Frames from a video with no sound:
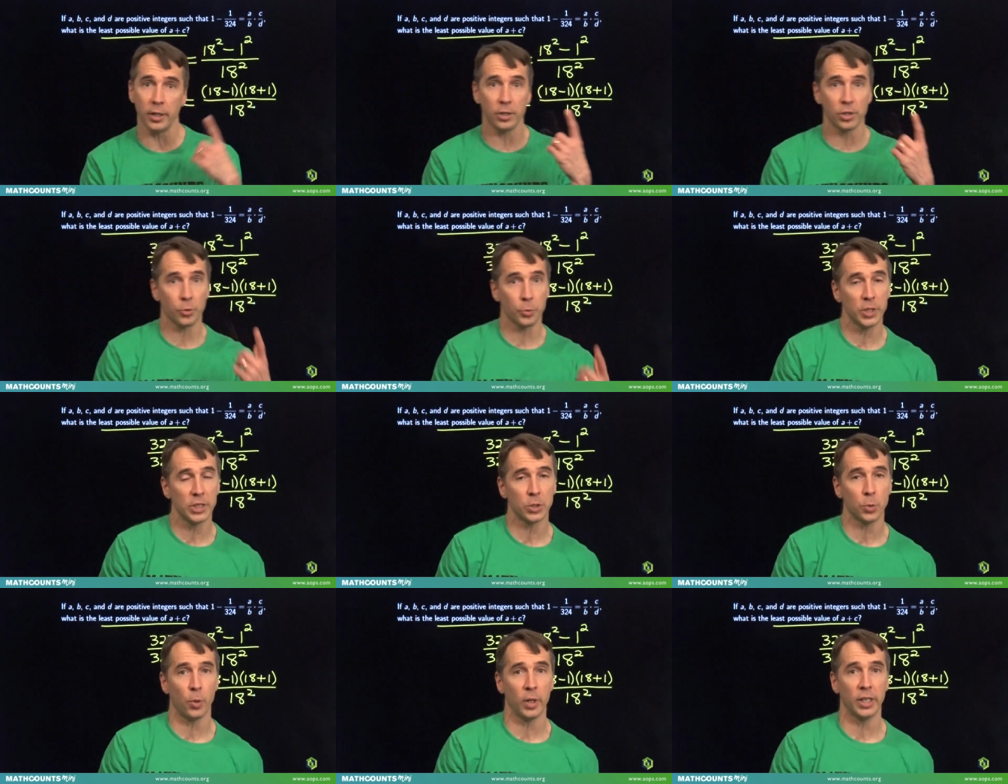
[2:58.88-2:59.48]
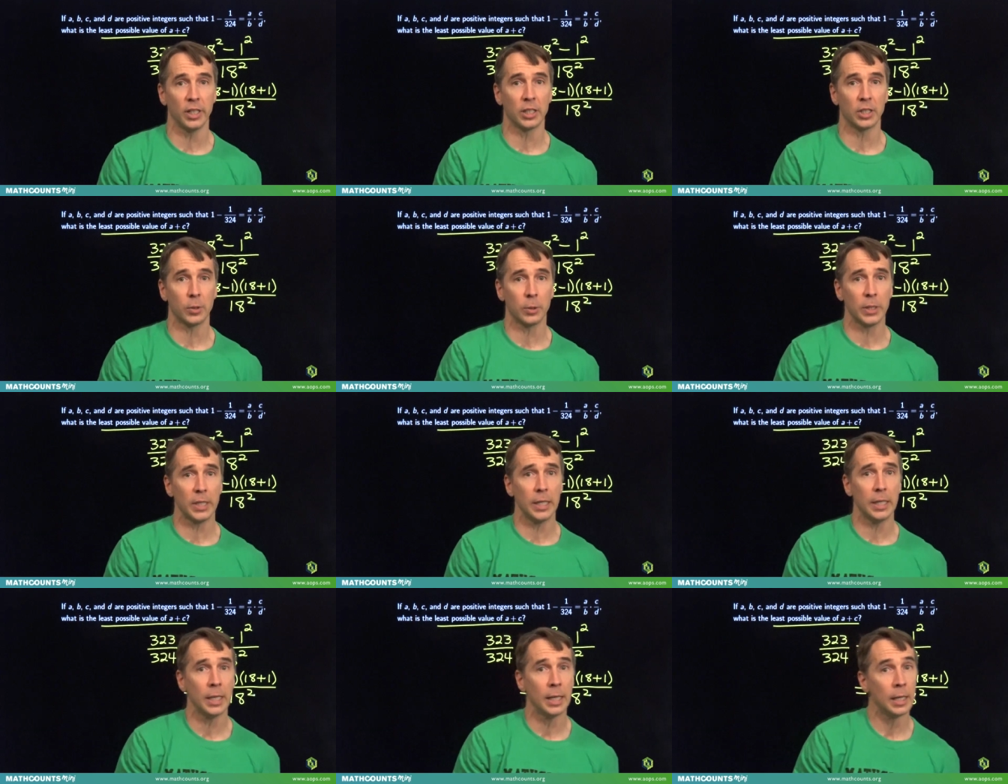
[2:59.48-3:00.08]
and
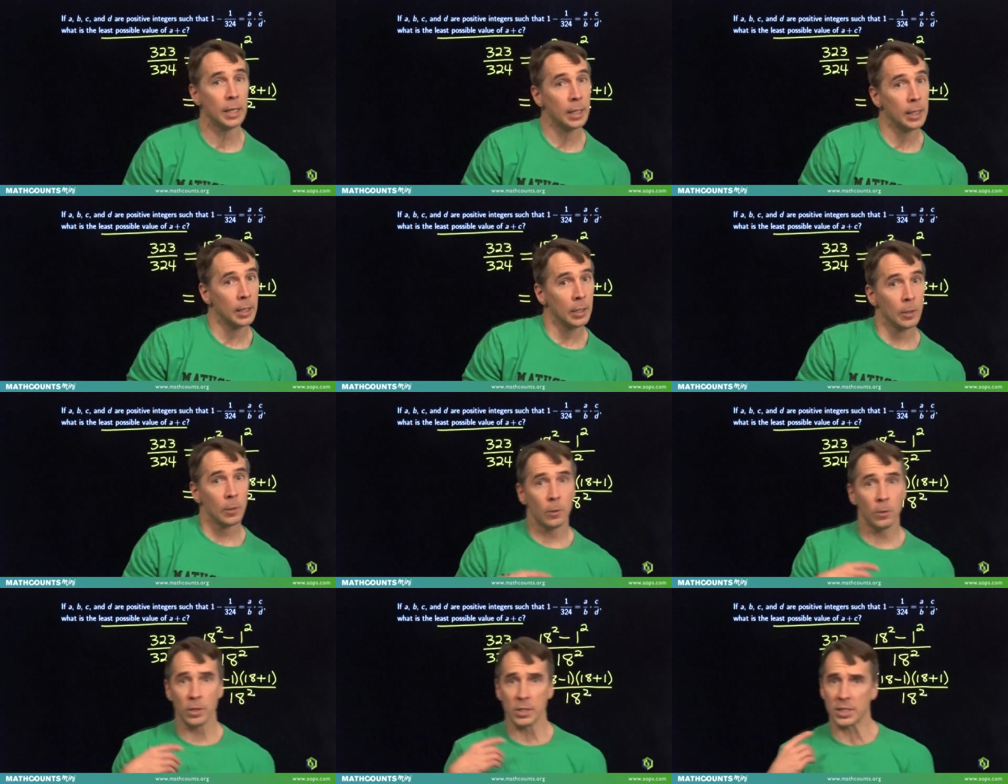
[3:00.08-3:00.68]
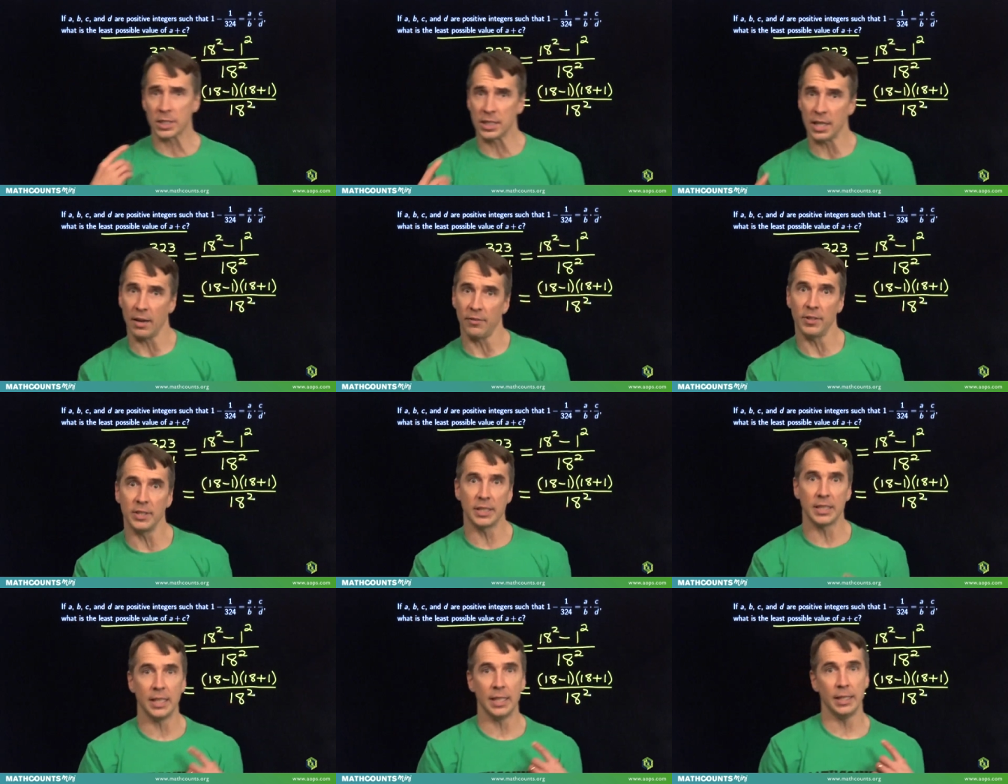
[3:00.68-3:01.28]
323 or
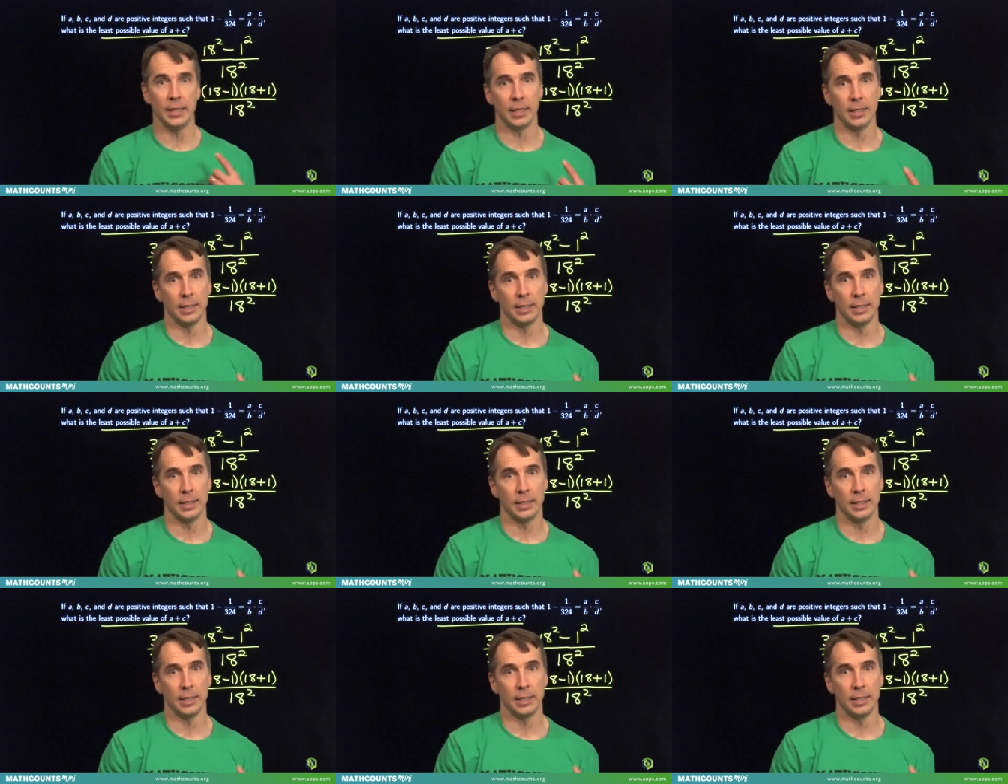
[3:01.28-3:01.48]
17